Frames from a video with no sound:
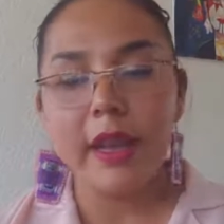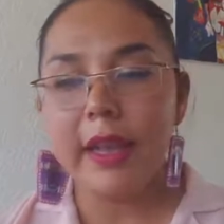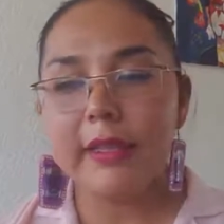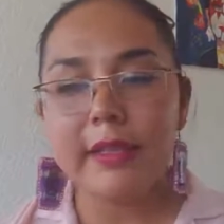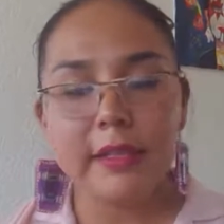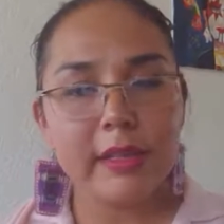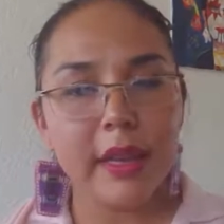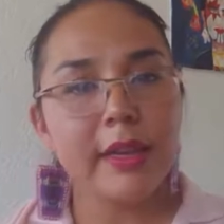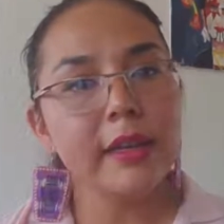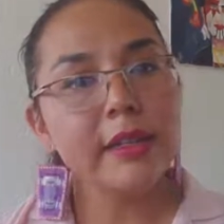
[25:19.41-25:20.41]
It's
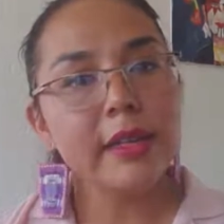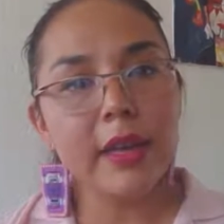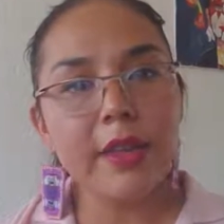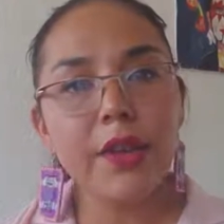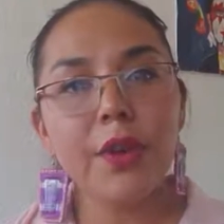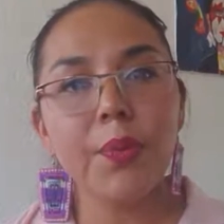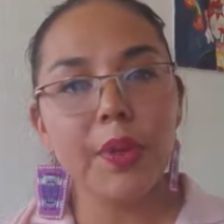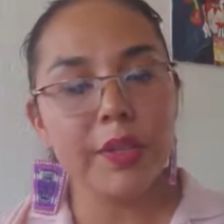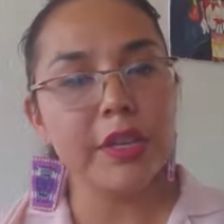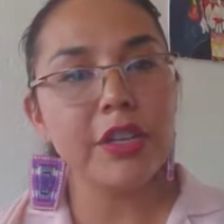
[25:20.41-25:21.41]
standing together
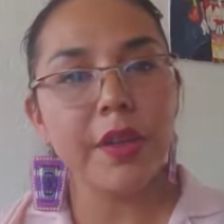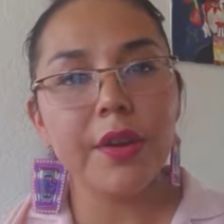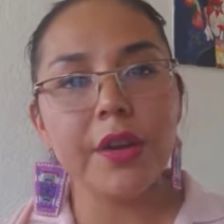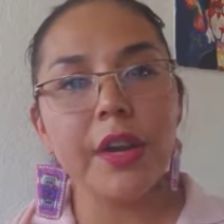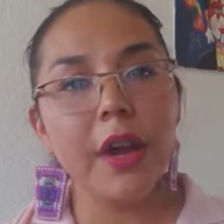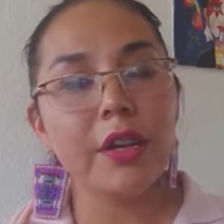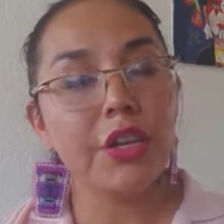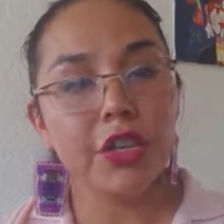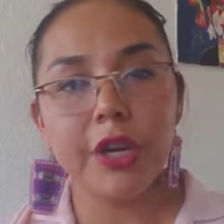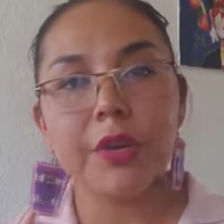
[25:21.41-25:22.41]
with each other on
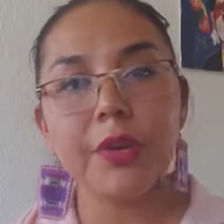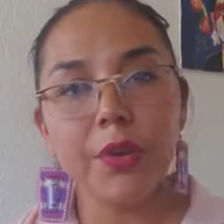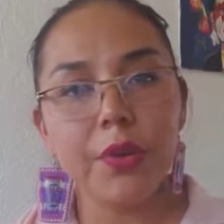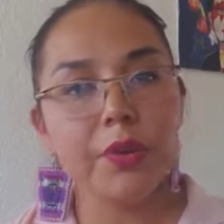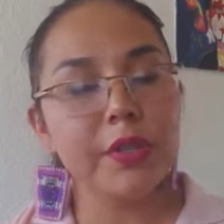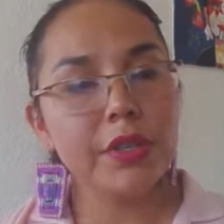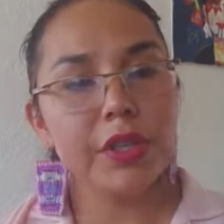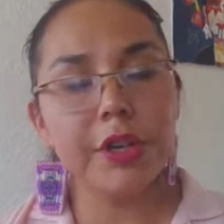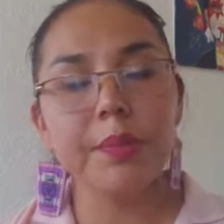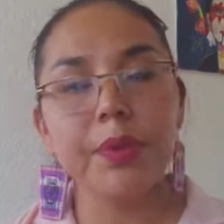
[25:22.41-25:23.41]
shared goals and
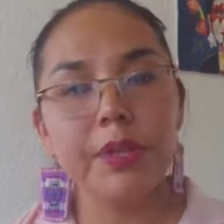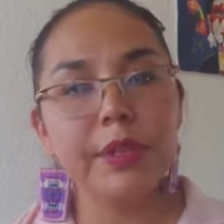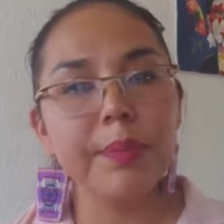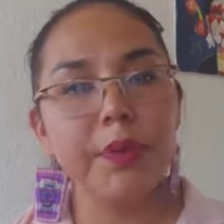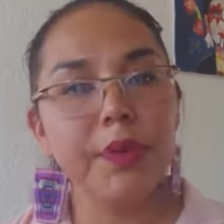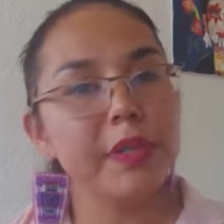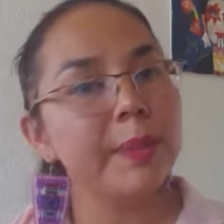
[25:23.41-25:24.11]
shared principles,